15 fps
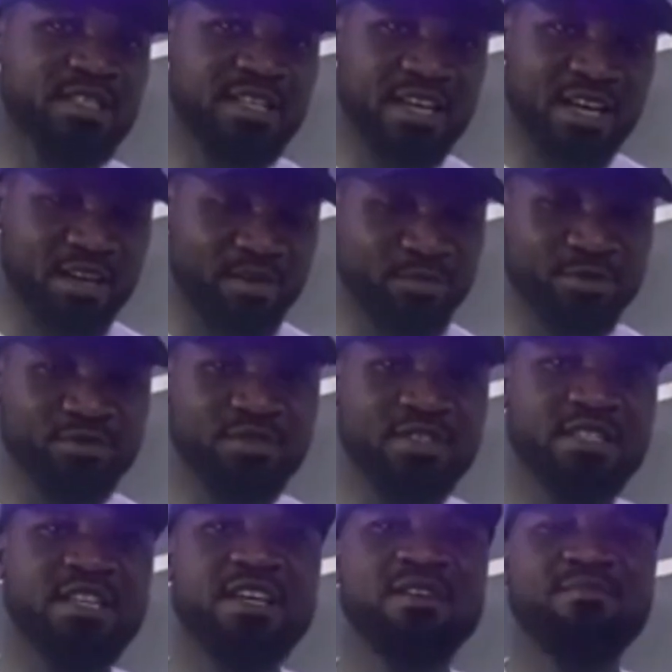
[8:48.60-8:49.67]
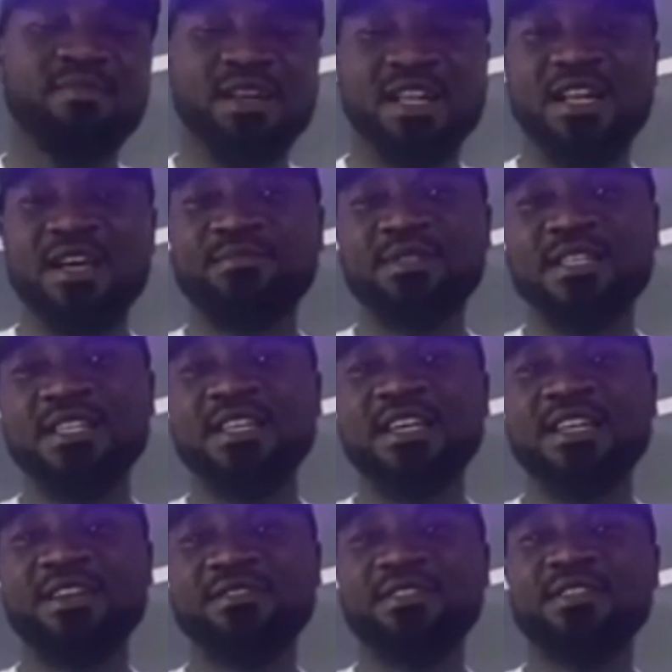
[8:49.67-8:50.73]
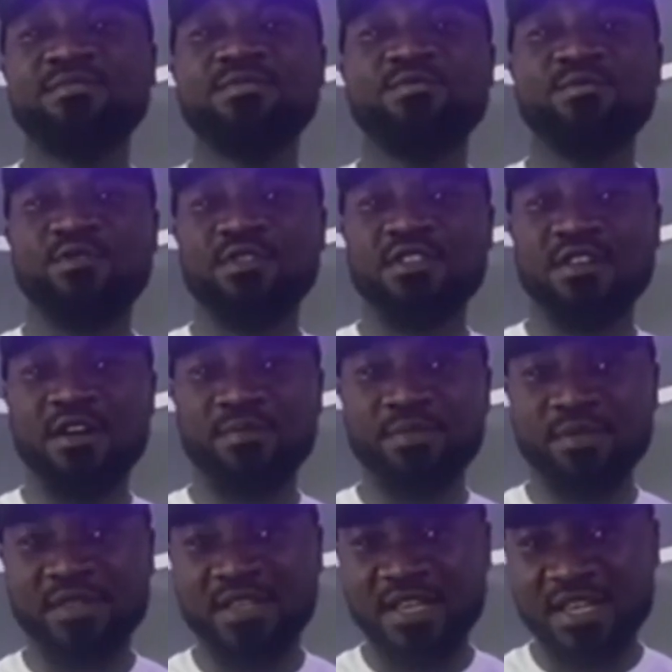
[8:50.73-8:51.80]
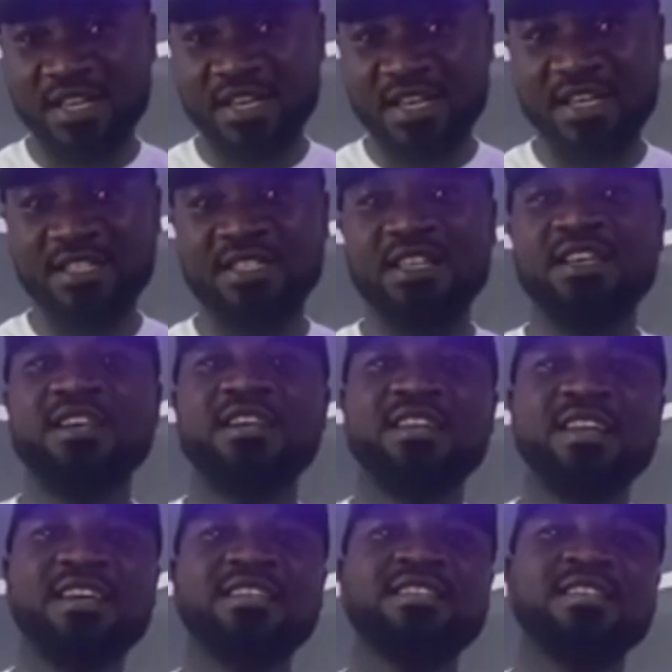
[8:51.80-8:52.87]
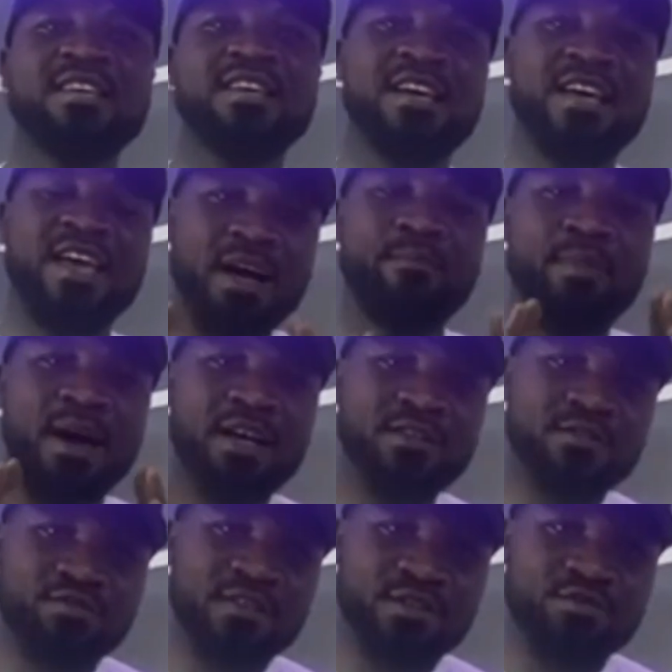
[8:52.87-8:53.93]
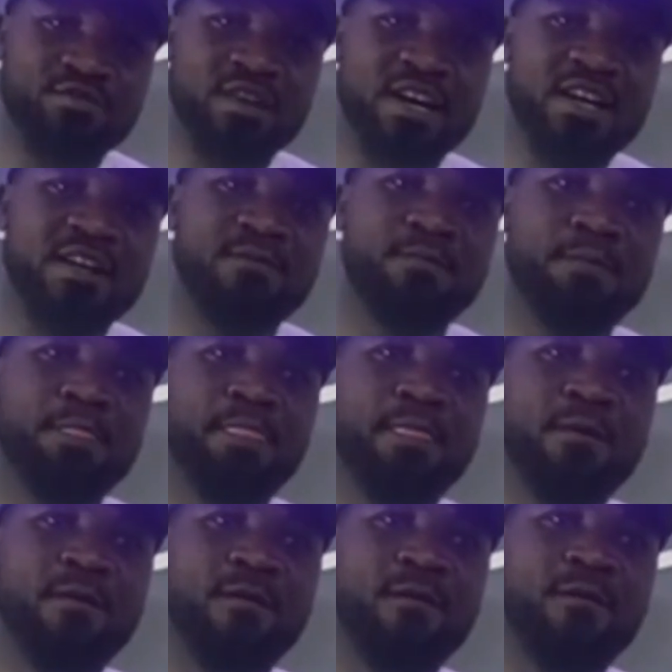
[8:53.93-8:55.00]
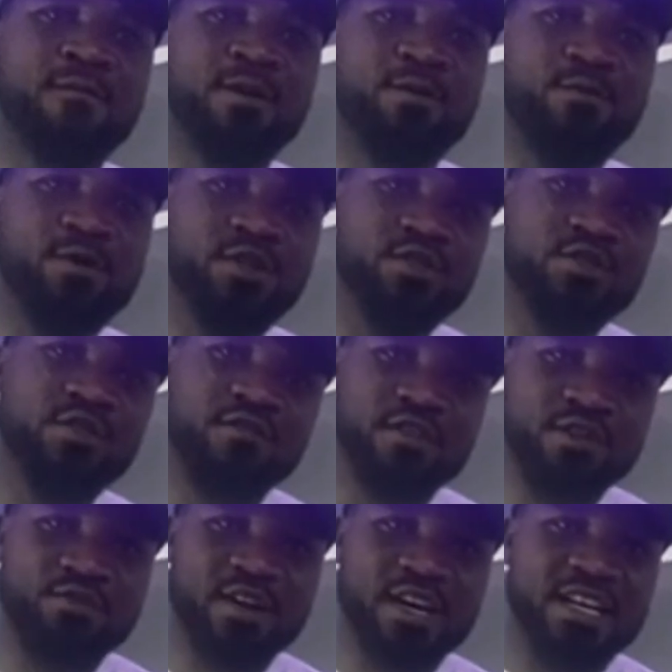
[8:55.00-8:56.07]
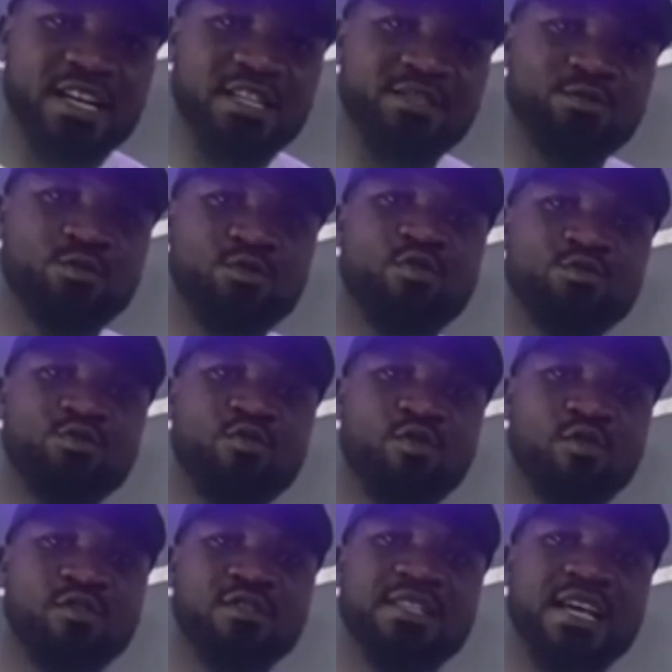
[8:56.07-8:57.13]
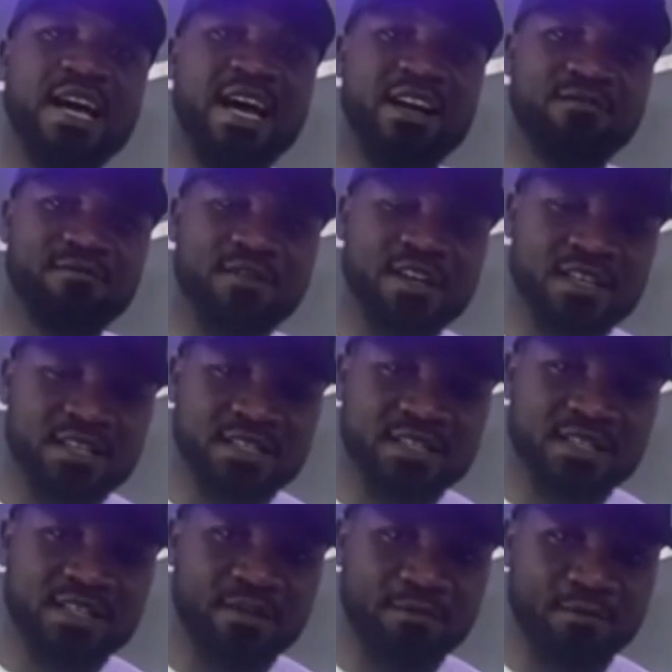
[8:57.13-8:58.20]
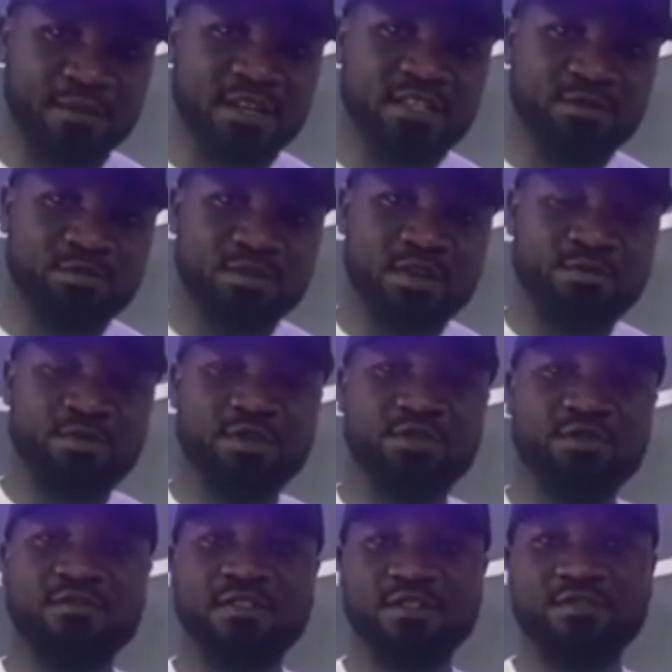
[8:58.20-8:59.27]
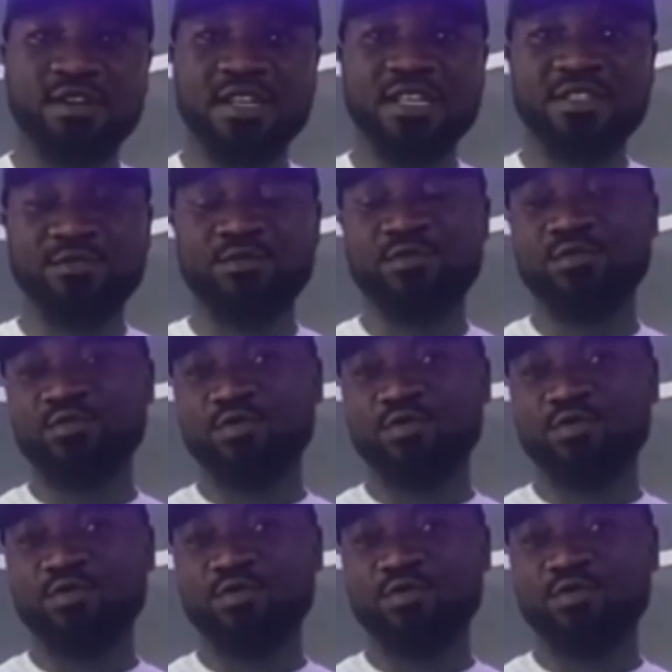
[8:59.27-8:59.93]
the chemistries, but then I'm saying that there is something we call therapeutic index. That's a part of the drug or the ratio of the drug that is going to cause the adverse effect to the ratio of the drug that's going